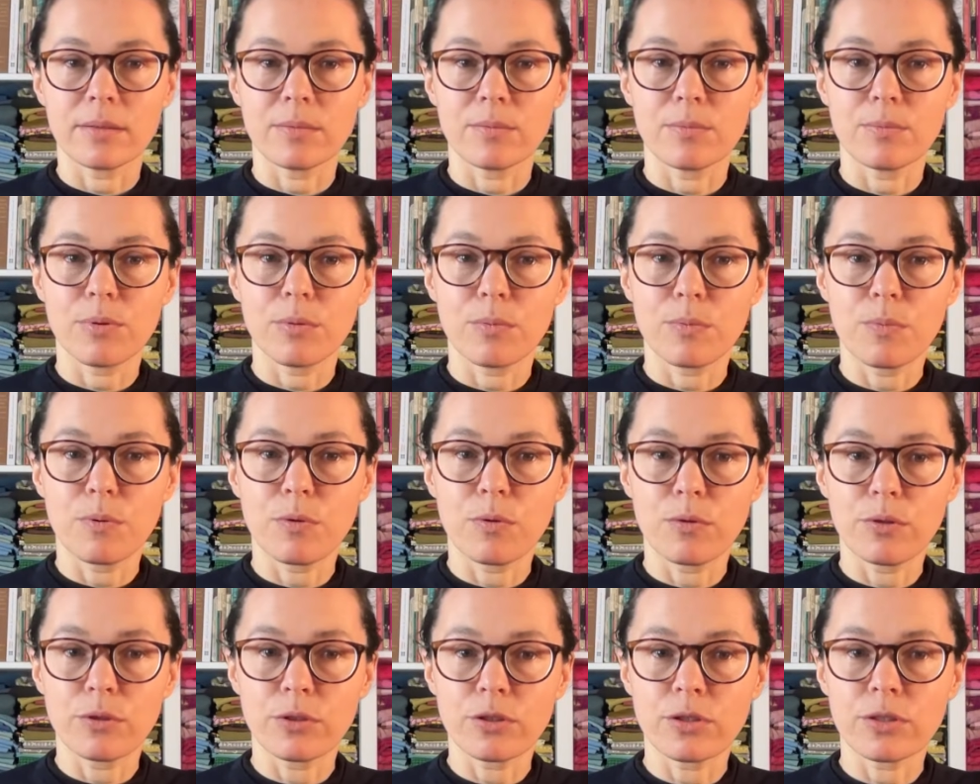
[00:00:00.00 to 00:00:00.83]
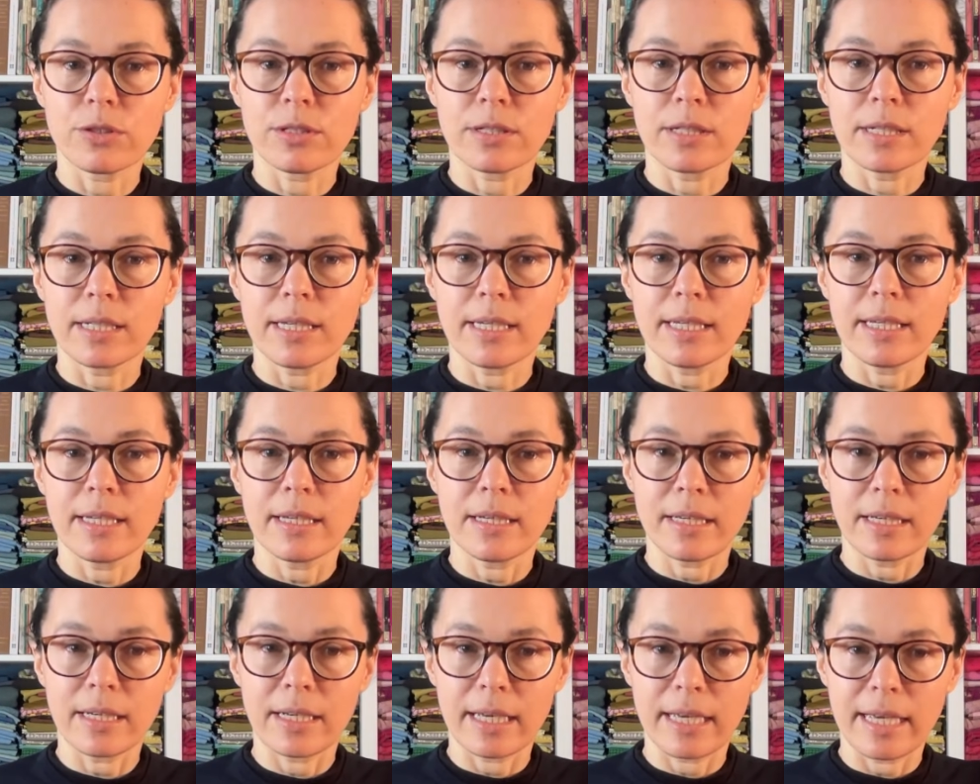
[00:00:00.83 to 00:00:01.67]
proportionally
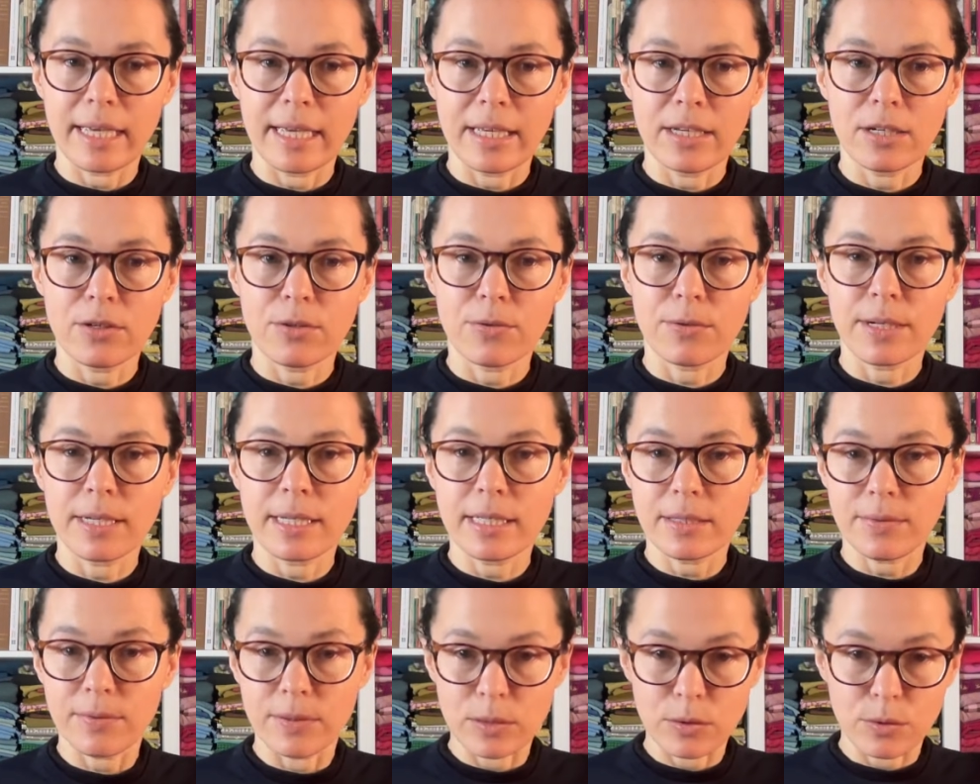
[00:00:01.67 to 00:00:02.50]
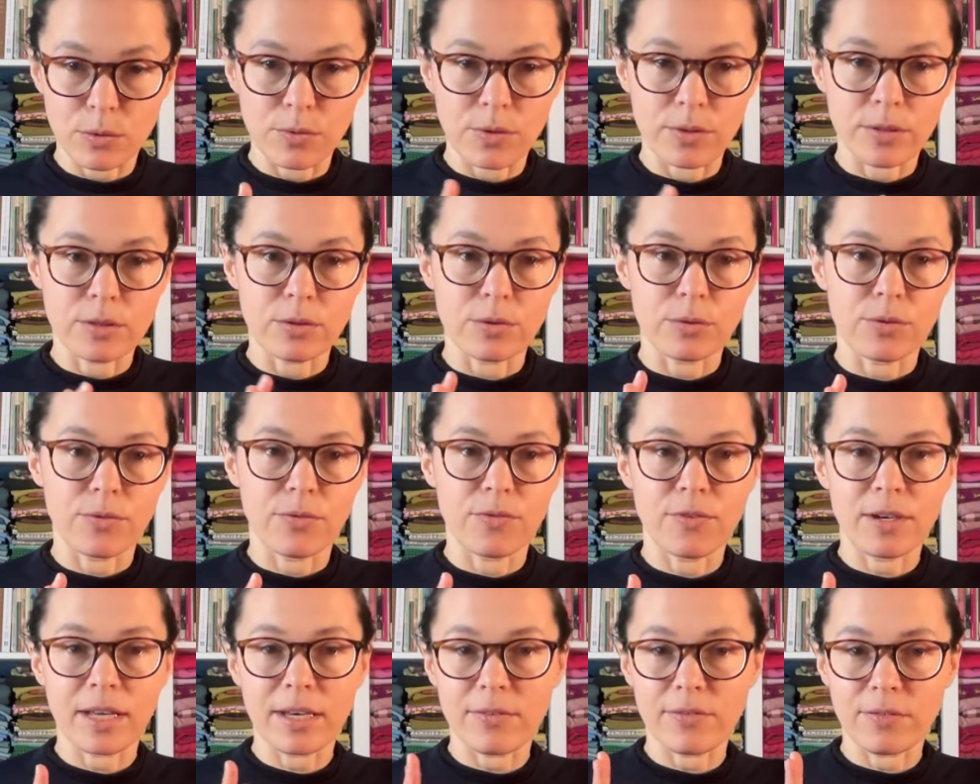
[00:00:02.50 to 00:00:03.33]
increase with all the sort of
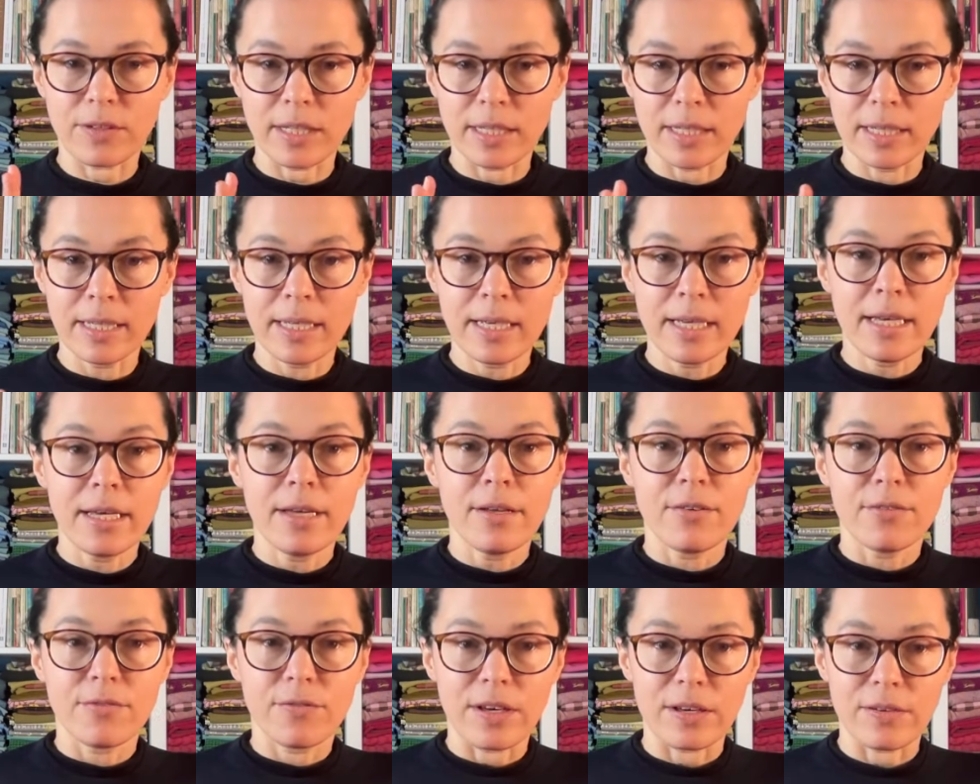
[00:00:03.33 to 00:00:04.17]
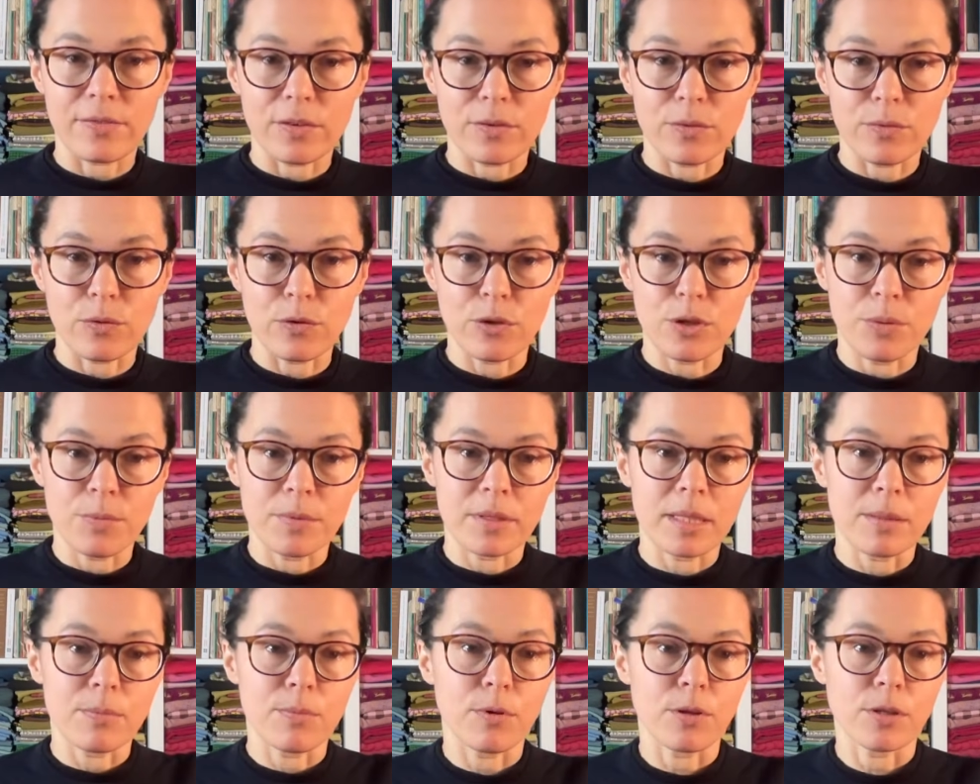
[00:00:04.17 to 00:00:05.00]
fluffy feather volume
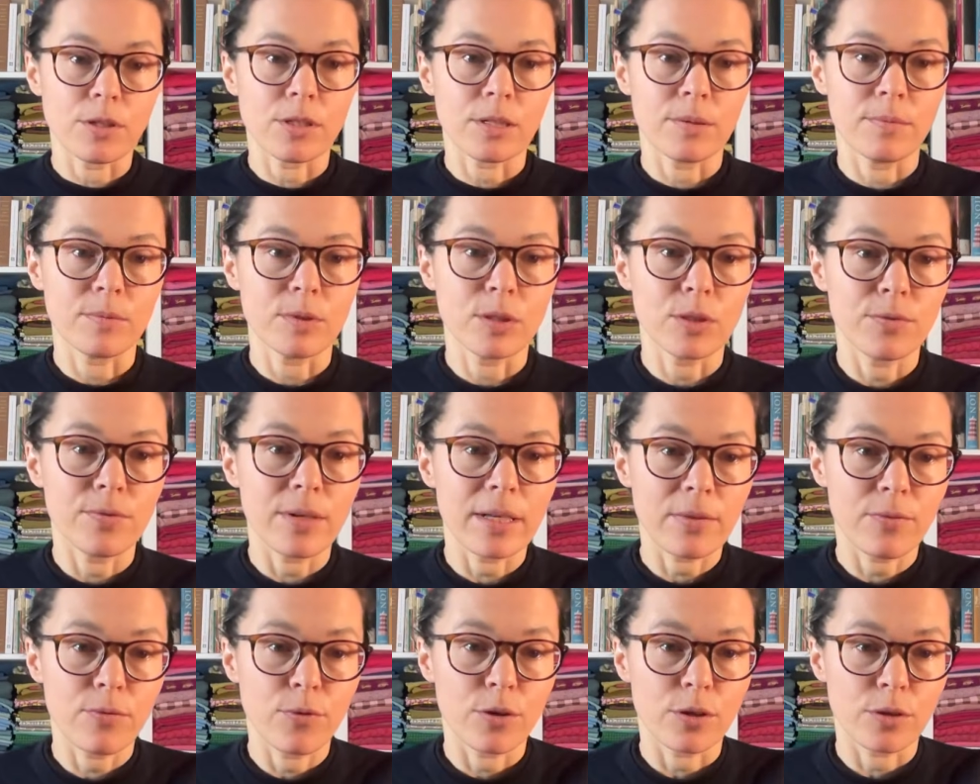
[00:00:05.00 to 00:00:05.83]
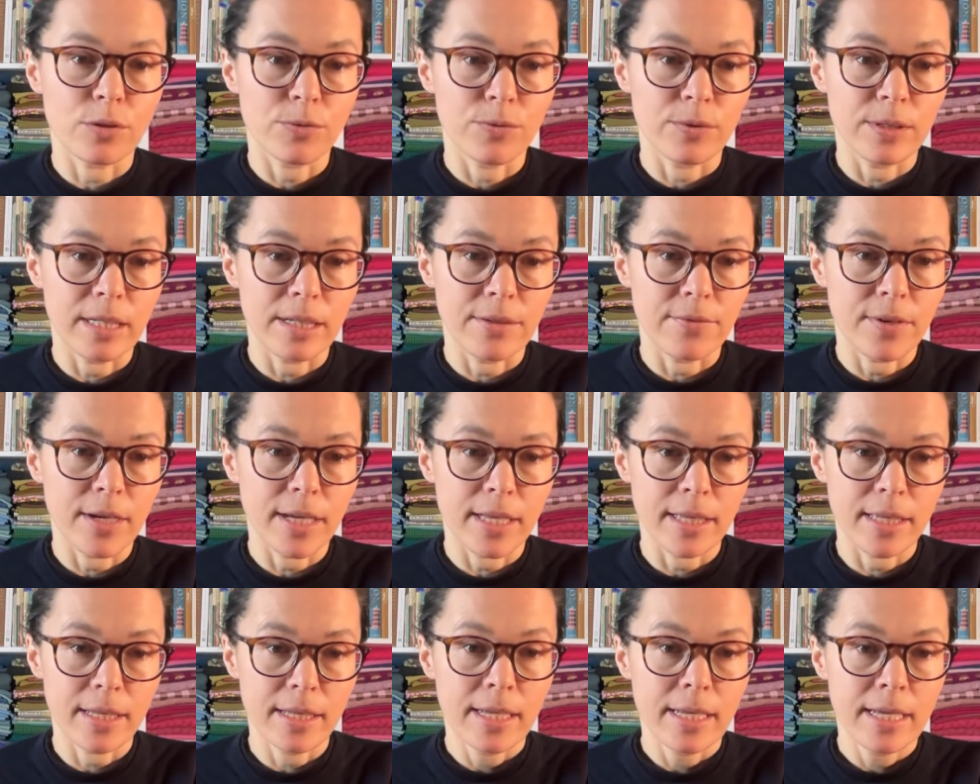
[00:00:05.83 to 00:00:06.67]
at the bottom. So that worked really
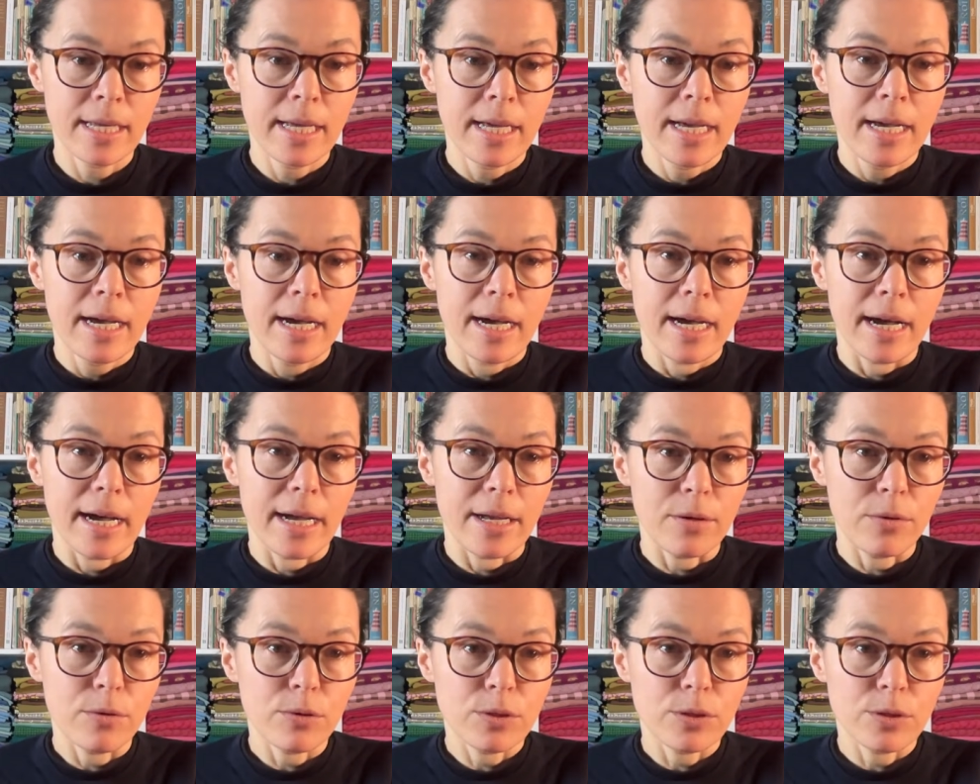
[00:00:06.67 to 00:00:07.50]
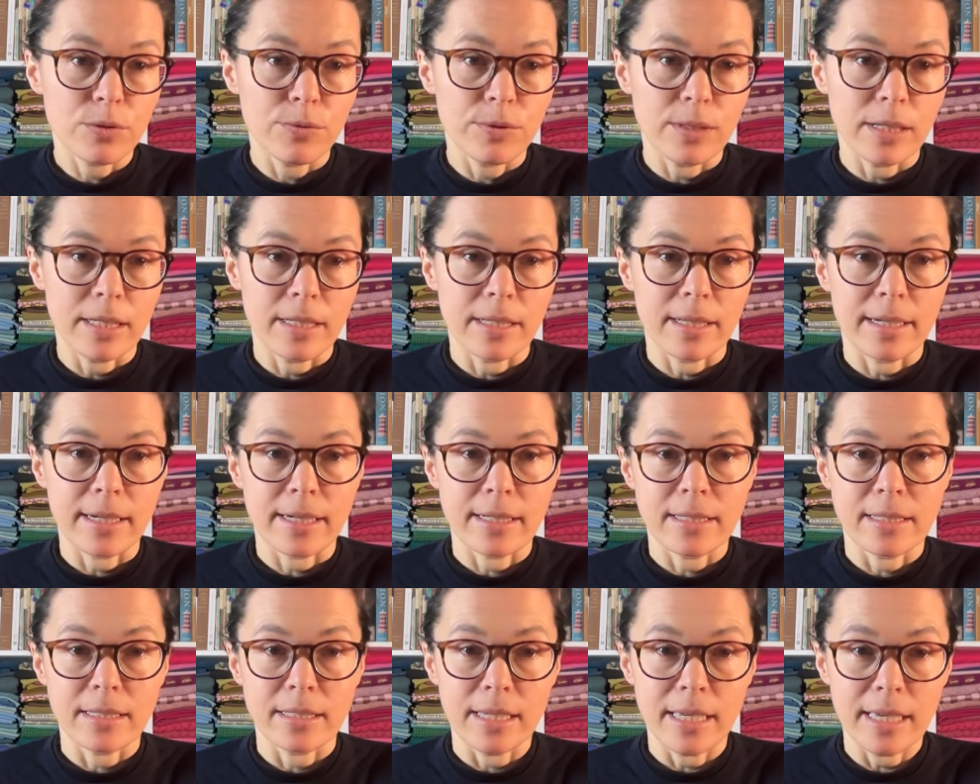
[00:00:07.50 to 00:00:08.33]
well. I also really
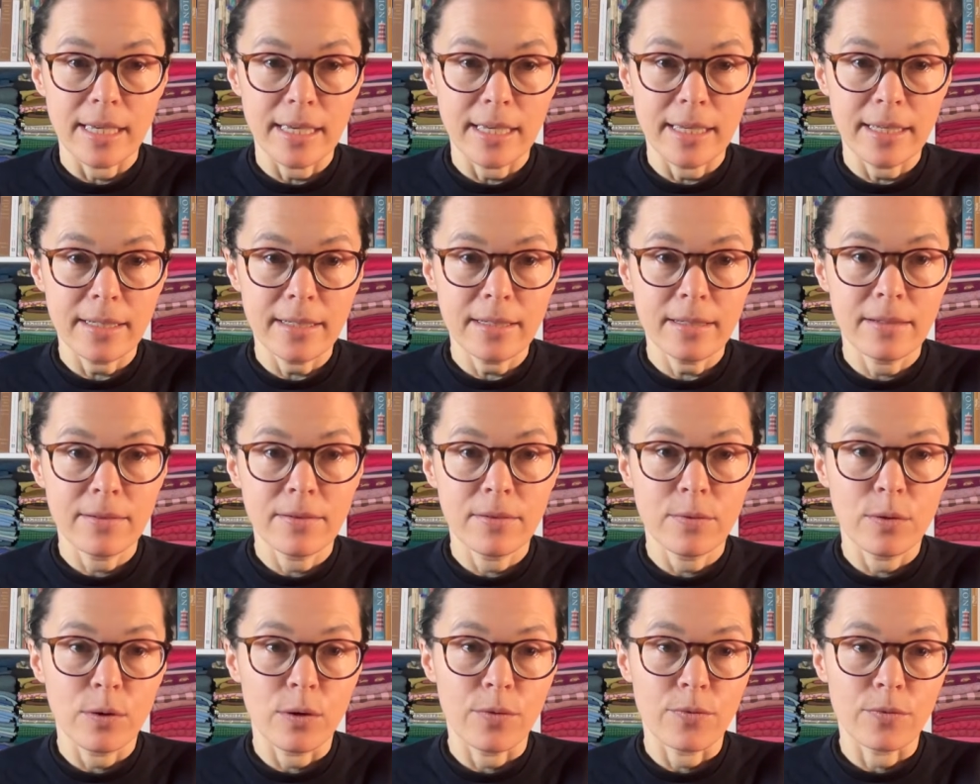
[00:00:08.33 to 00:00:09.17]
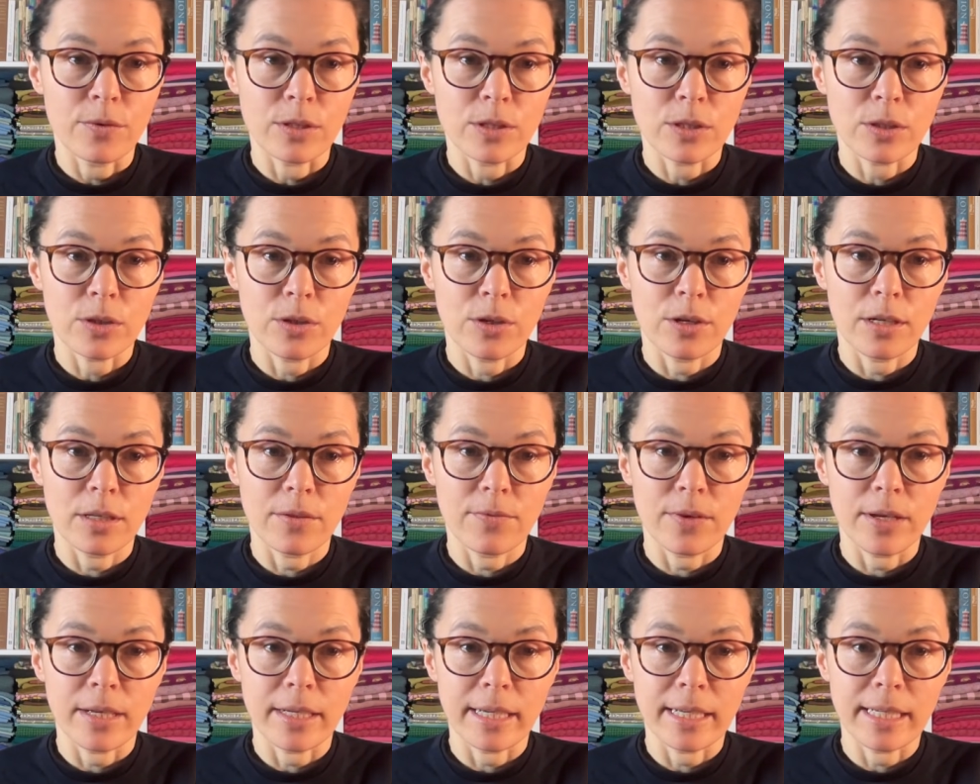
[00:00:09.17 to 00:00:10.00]
liked it here on the skirt,
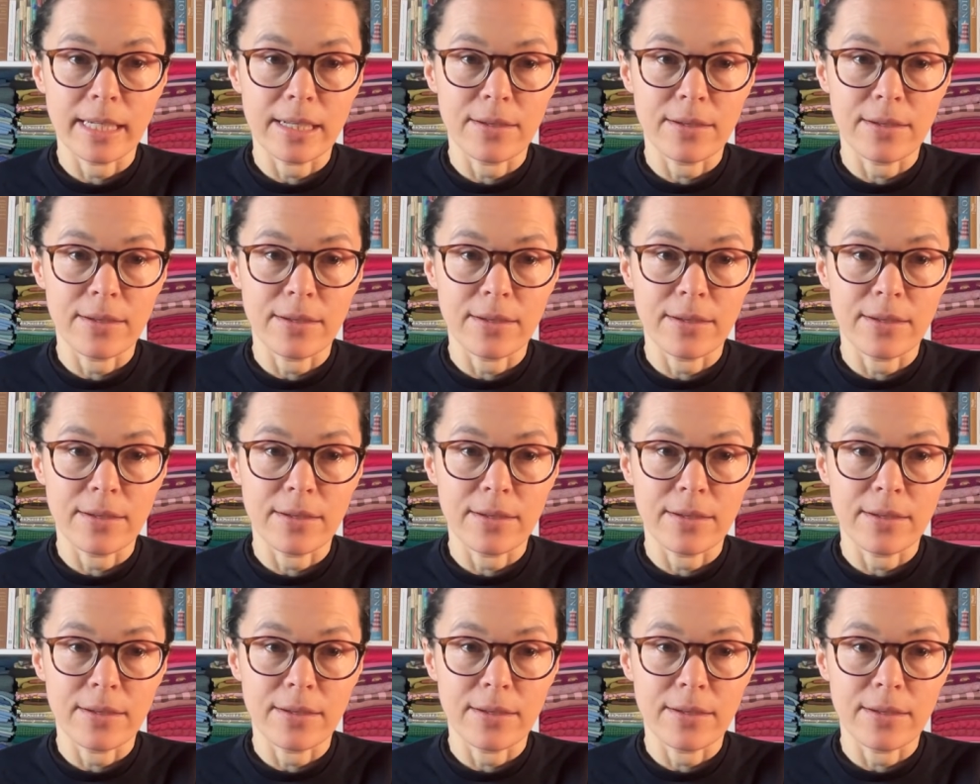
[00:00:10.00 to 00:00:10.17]
where again